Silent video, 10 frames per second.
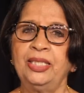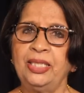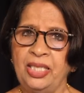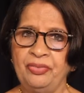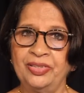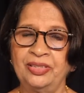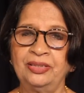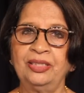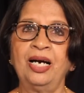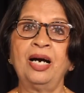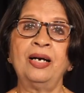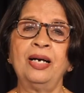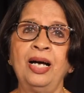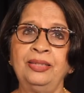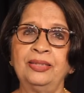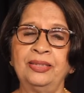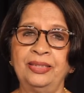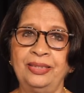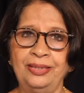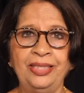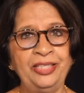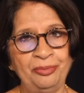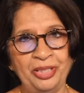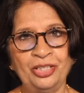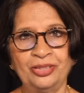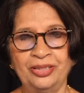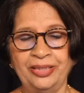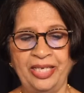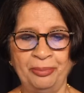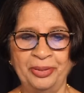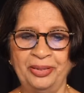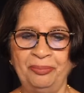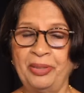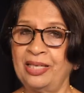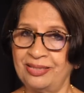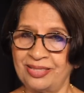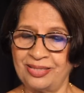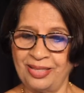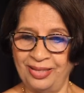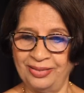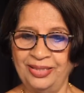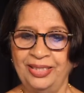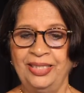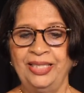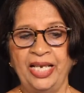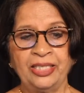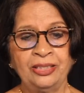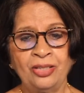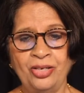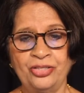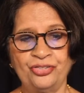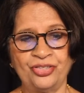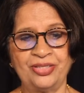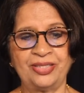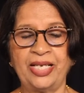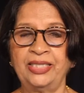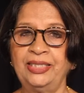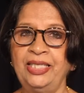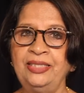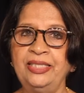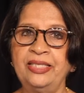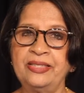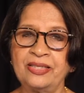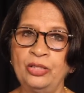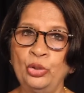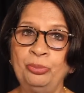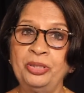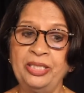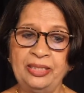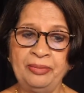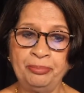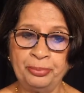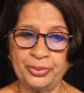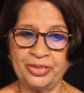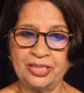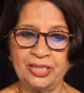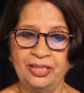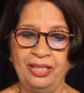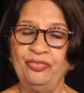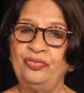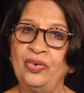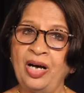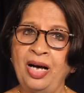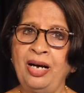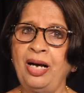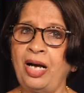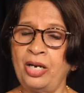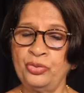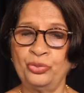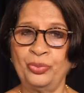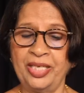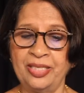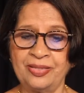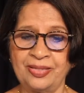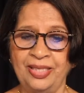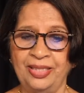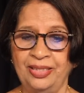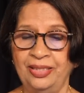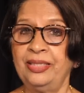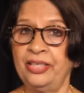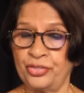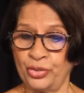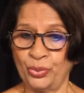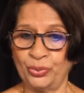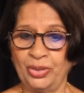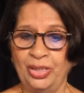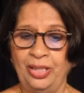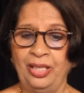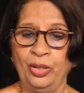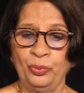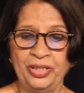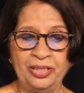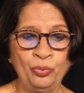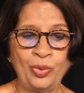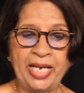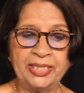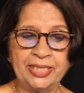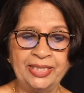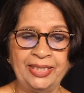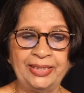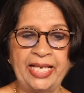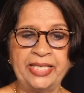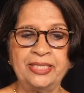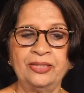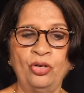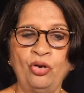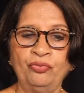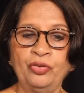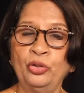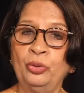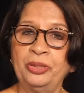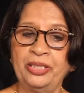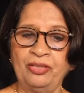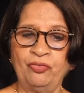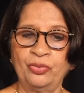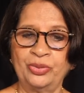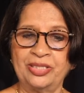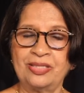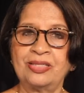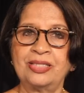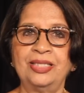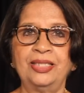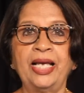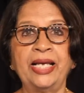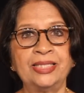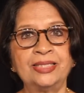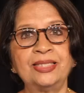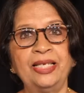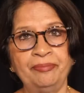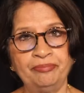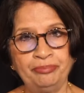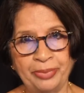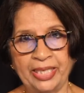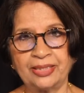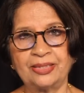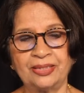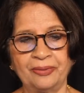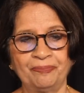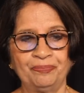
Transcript: Even our other inimical neighbor, Pakistan, acknowledges that India's global imprint far outweighs its own, with a widening net of global influence and impact.